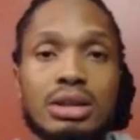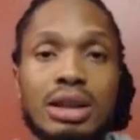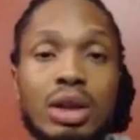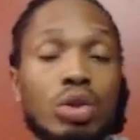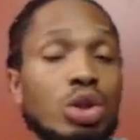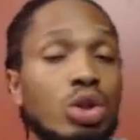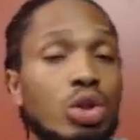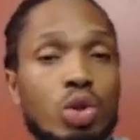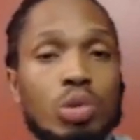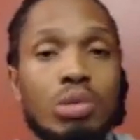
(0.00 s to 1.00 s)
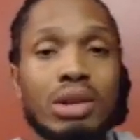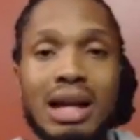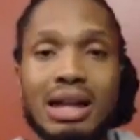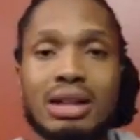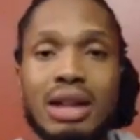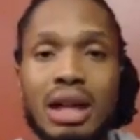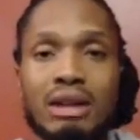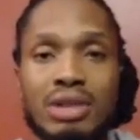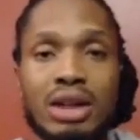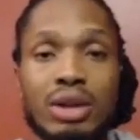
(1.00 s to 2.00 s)
they don't consume a lot
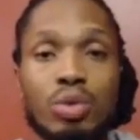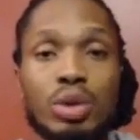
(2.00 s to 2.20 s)
of dairy,